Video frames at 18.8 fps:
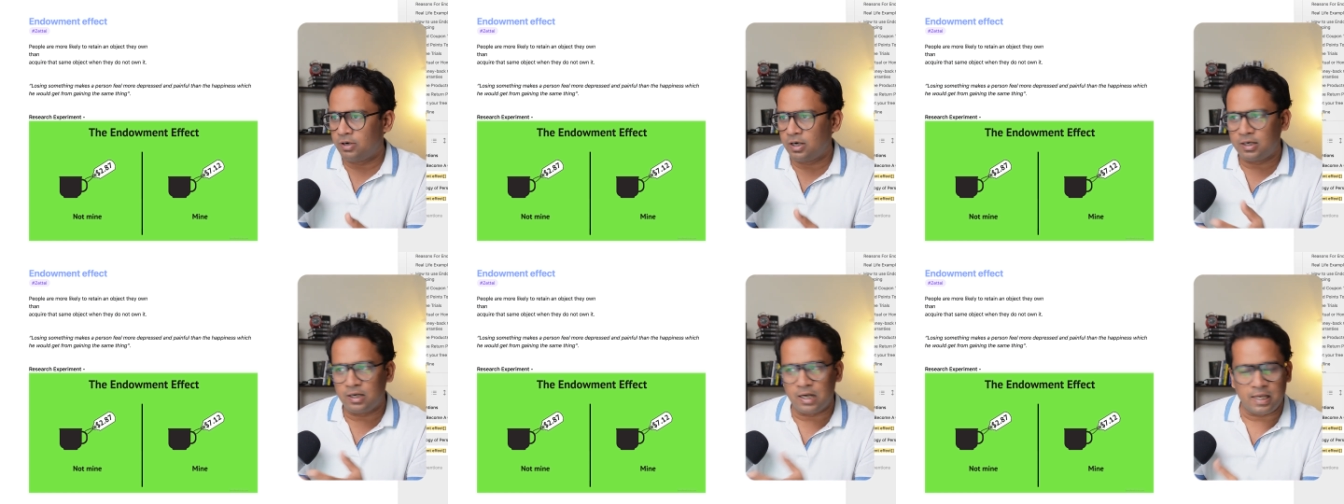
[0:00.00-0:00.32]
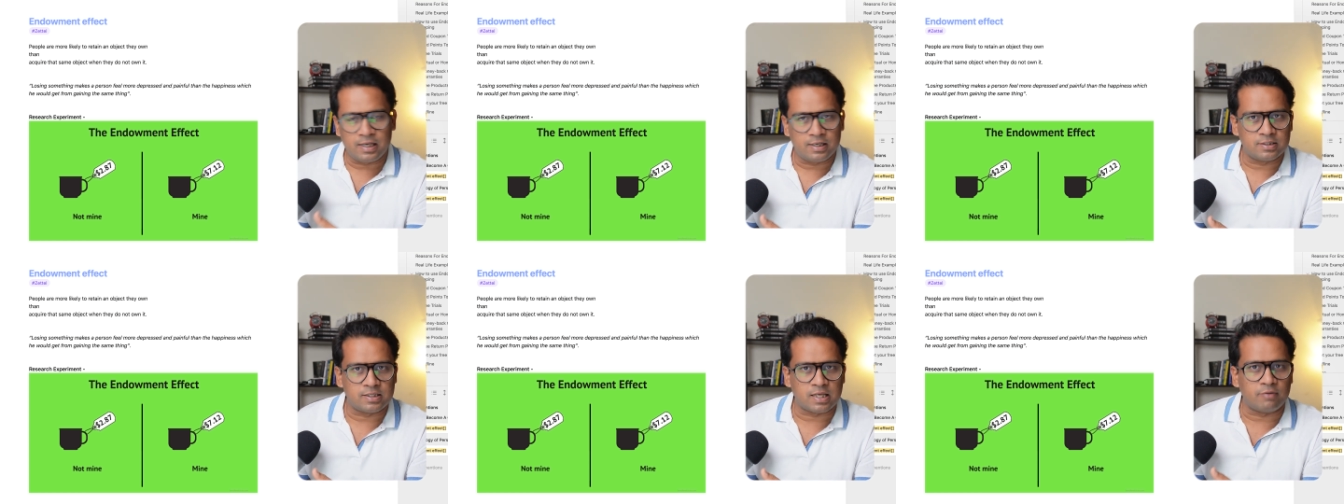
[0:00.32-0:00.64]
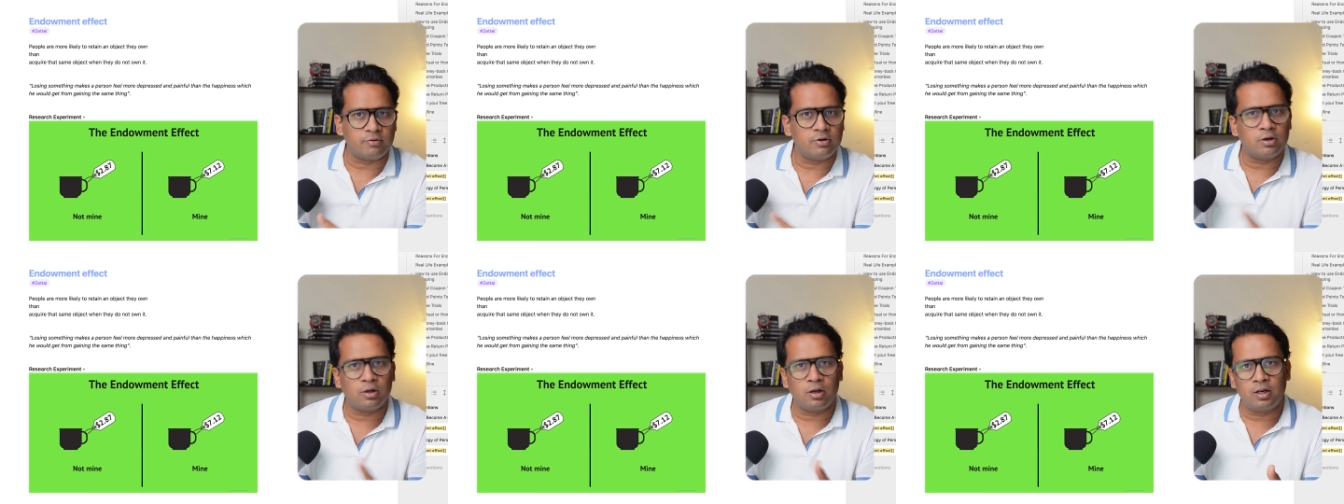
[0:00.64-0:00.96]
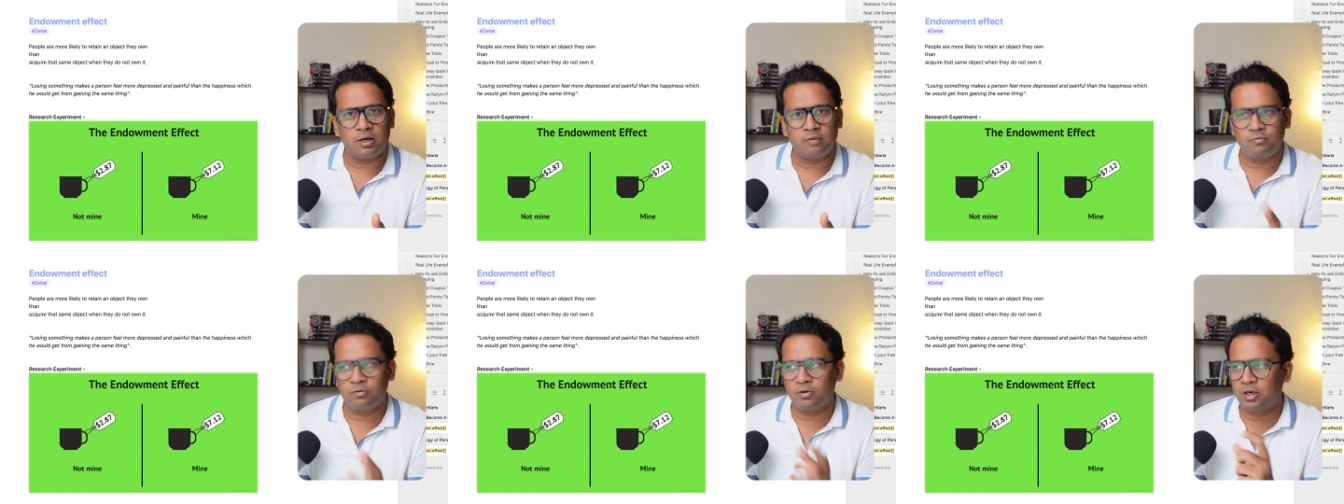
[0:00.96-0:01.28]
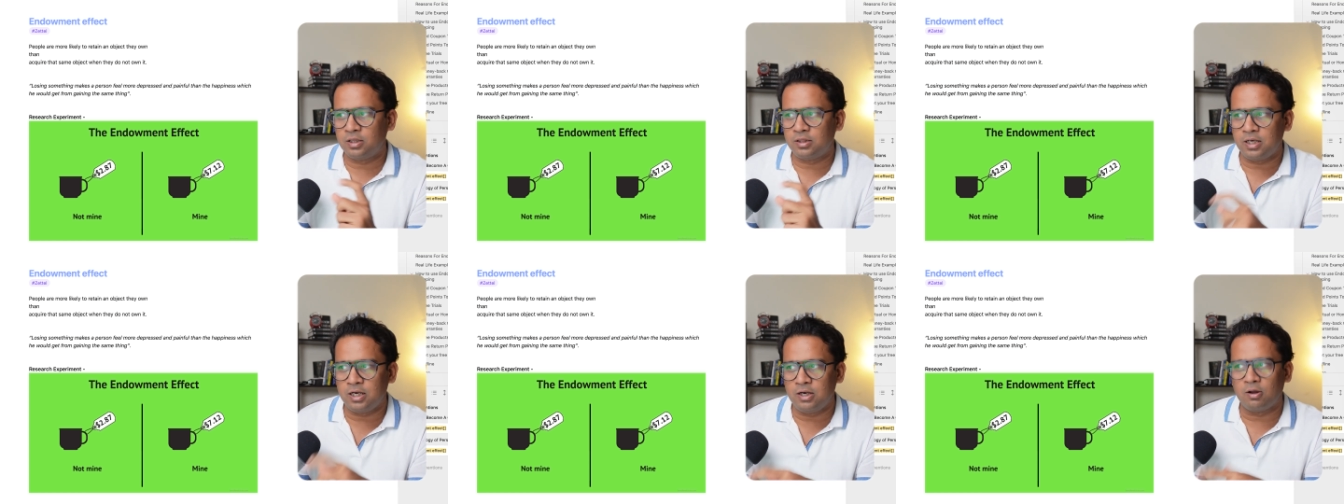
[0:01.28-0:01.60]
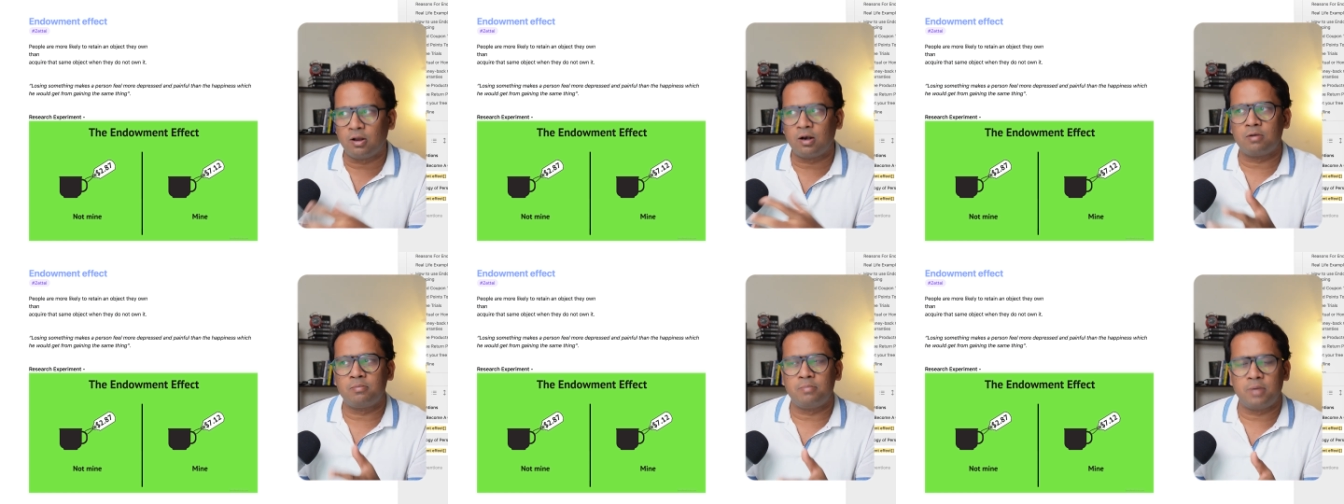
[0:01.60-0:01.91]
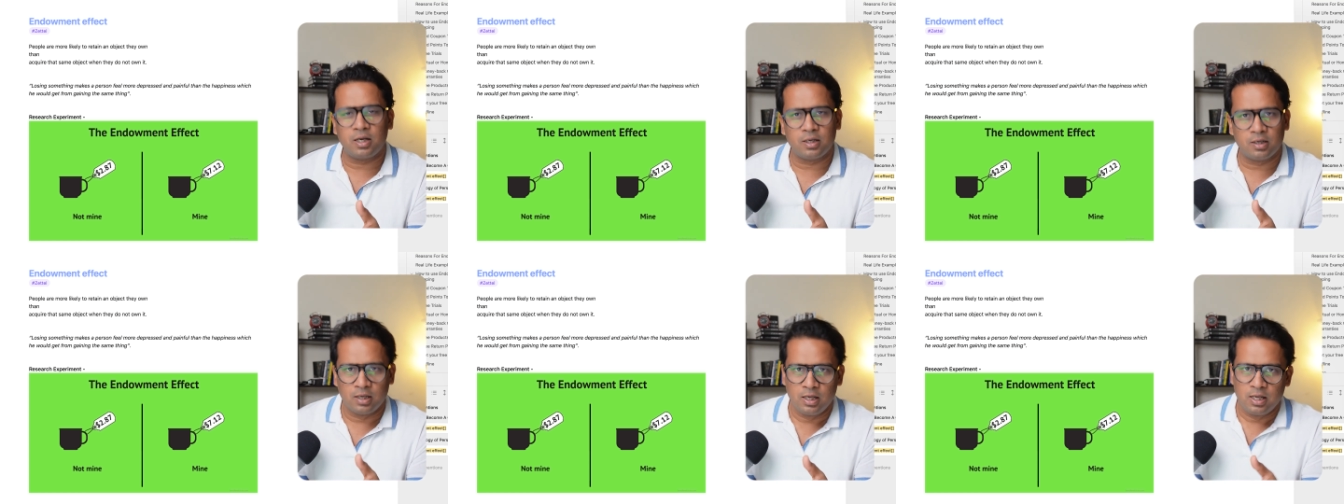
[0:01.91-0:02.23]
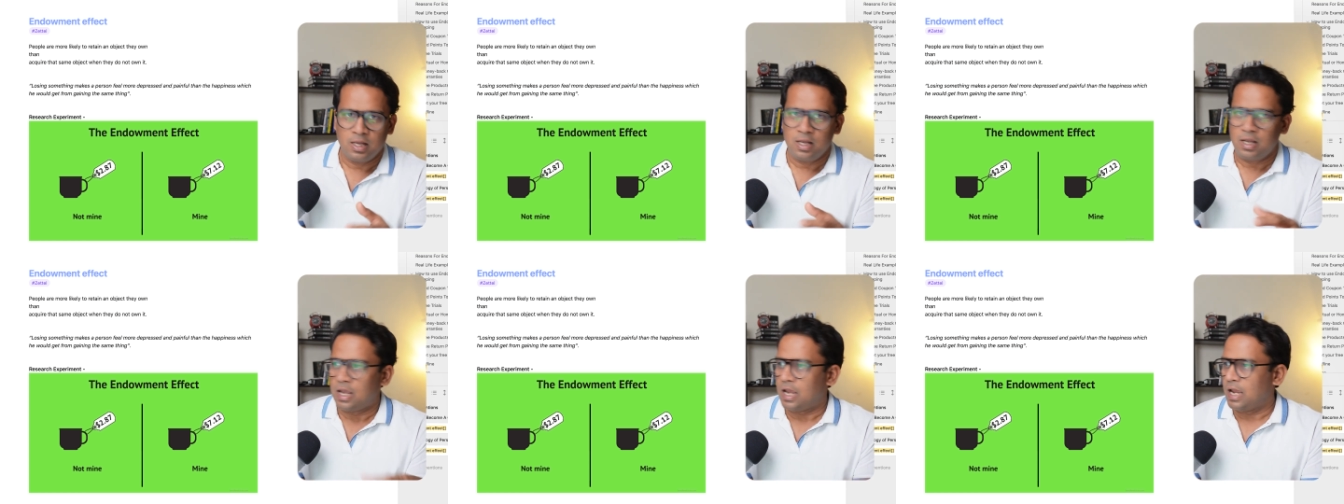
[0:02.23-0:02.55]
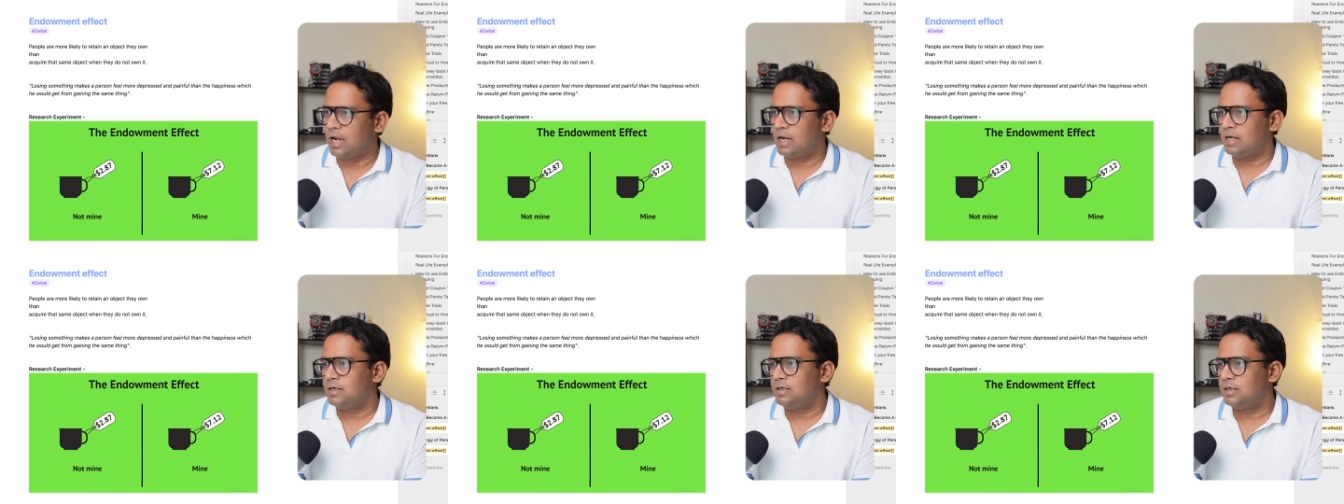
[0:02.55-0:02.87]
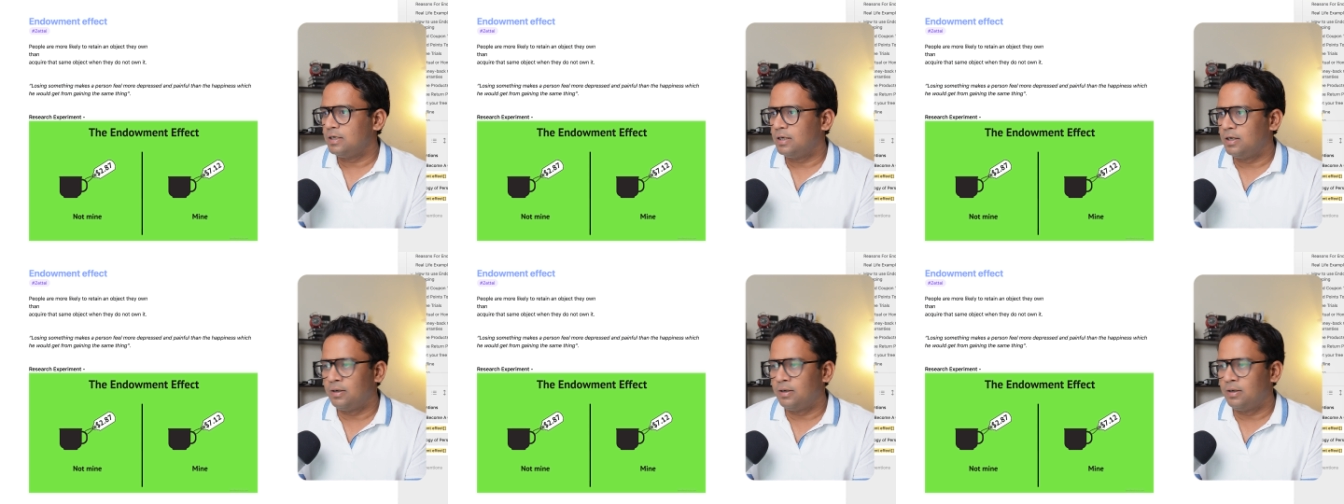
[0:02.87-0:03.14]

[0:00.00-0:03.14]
it like $7 for a $3 mug, and